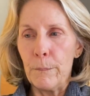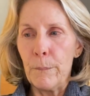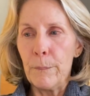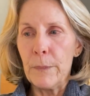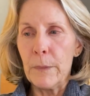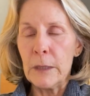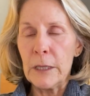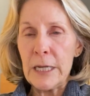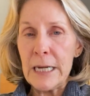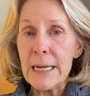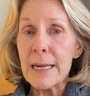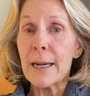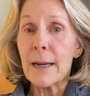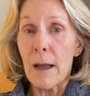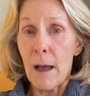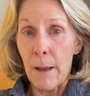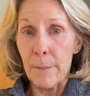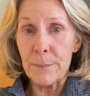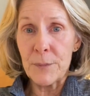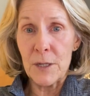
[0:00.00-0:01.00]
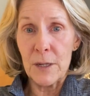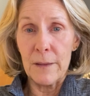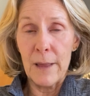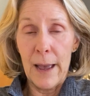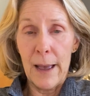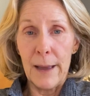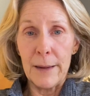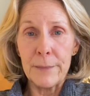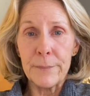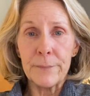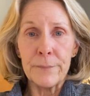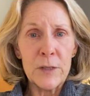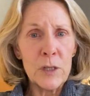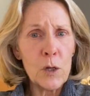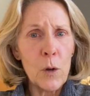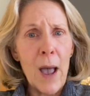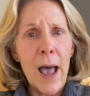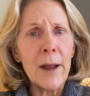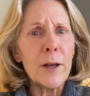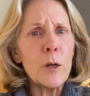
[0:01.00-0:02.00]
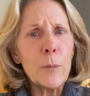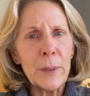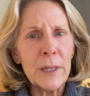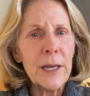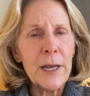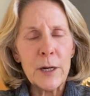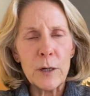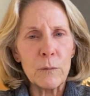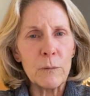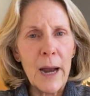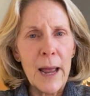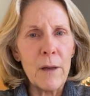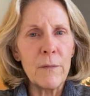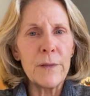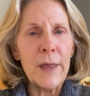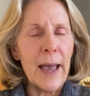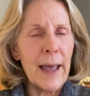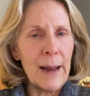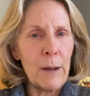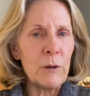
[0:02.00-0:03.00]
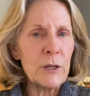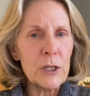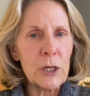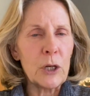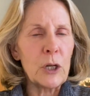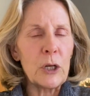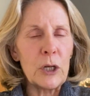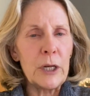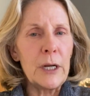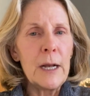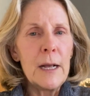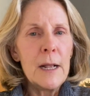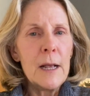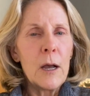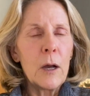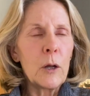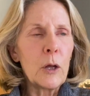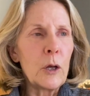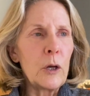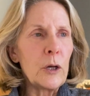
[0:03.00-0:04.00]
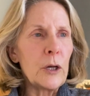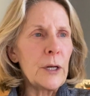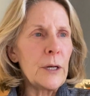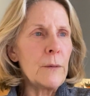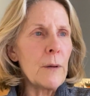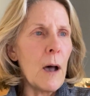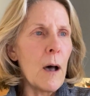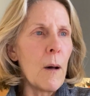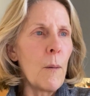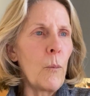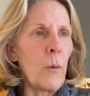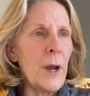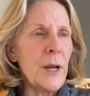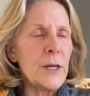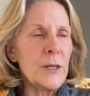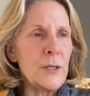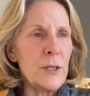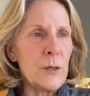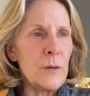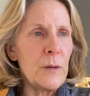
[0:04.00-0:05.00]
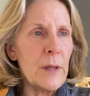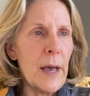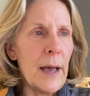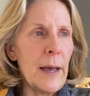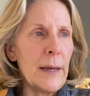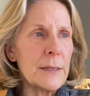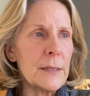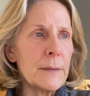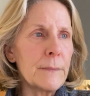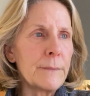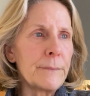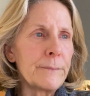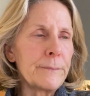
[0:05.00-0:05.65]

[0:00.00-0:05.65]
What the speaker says: leading up to that. So how do you plan around that? What's a good way to do that?